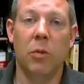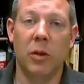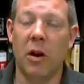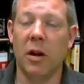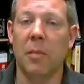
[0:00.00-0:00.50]
we
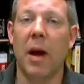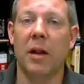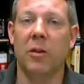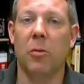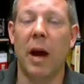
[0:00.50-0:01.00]
talk about
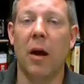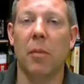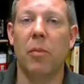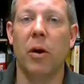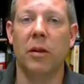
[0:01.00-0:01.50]
in your
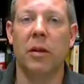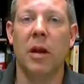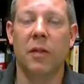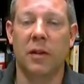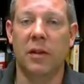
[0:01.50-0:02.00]
PowerPoint,
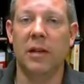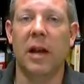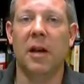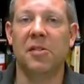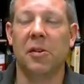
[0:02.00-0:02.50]
the
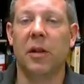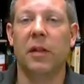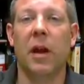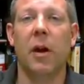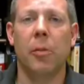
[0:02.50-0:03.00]
details are in
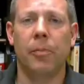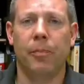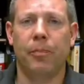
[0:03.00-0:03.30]
there.